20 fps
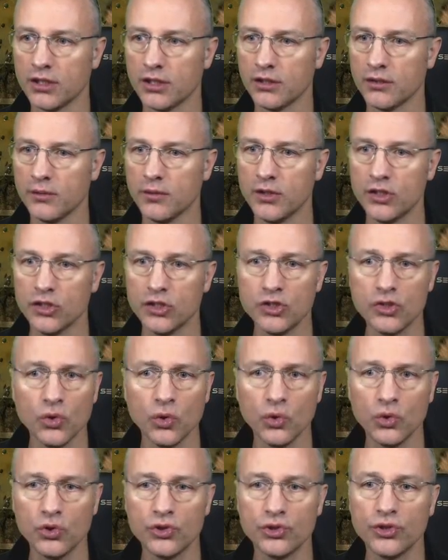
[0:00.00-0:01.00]
There's
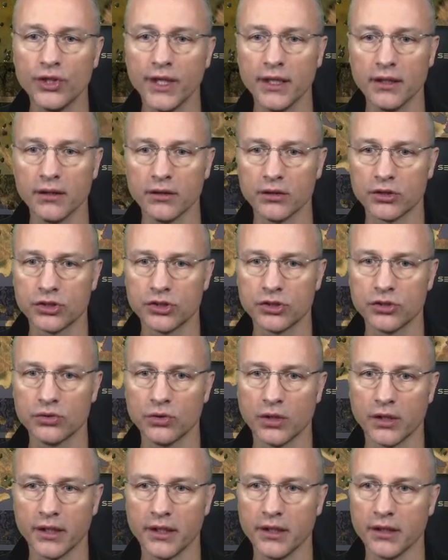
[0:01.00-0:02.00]
no trailer
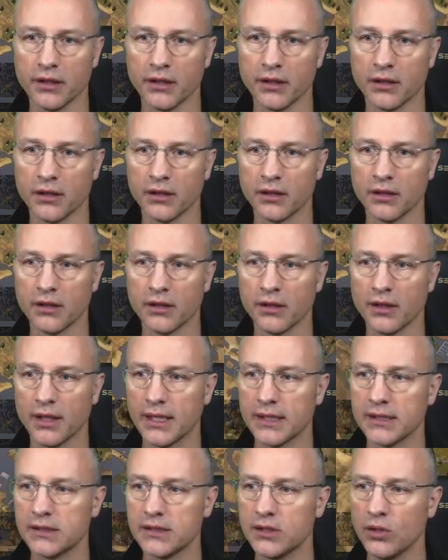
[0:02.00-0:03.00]
store here.
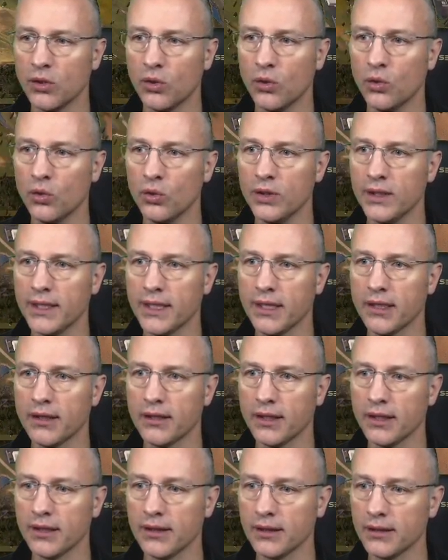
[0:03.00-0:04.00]
That's the only
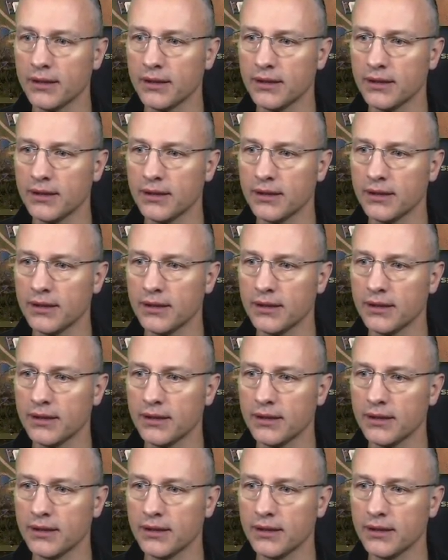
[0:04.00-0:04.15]
thing.